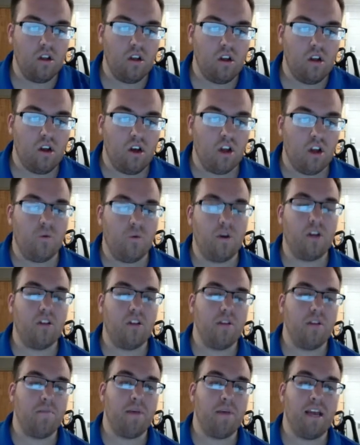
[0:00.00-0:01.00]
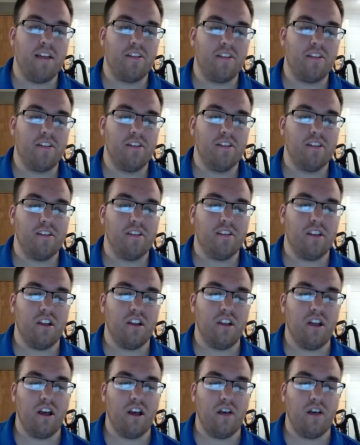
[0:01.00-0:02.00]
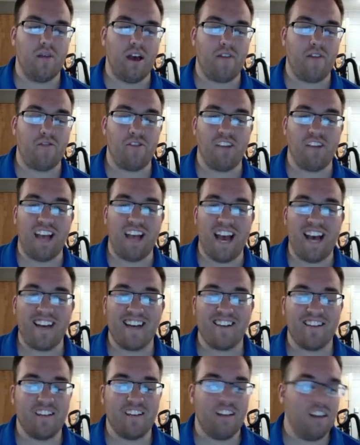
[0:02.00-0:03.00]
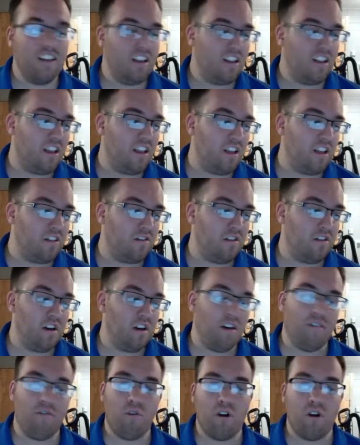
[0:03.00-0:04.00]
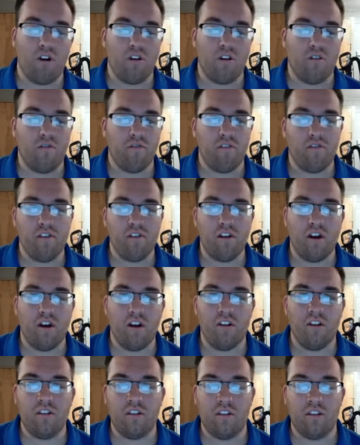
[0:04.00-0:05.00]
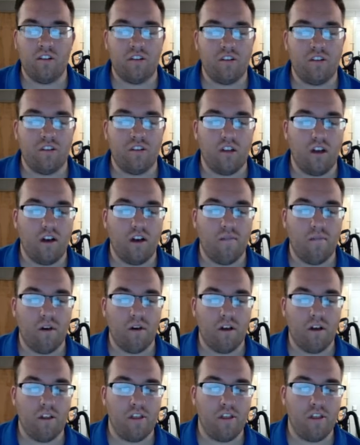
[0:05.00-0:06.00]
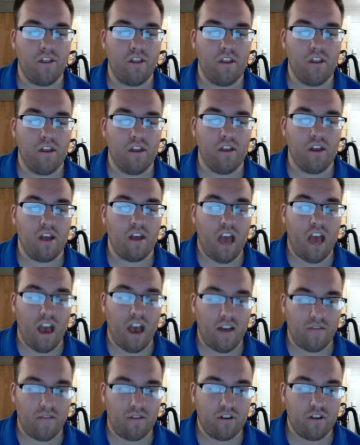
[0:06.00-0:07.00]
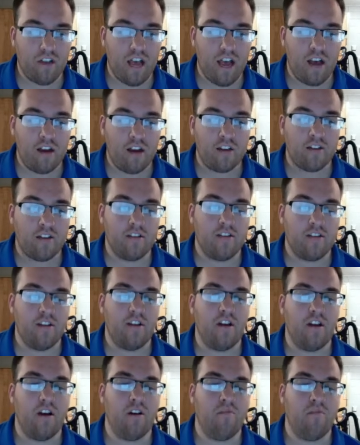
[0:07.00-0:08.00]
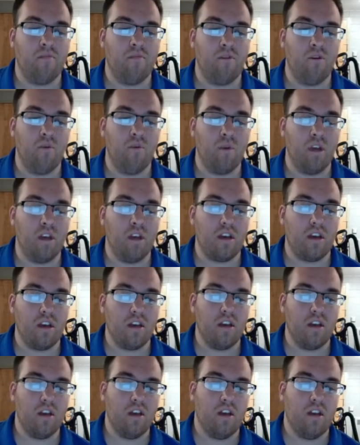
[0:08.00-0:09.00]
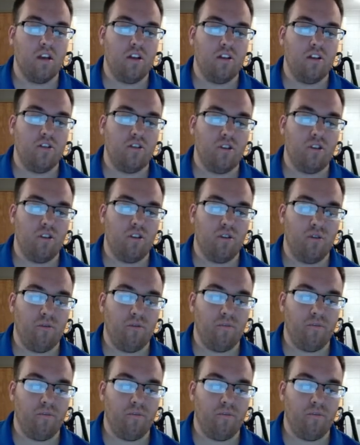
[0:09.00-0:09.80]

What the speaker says: on a weekly basis, after tax, that's $450 a month after tax a week. So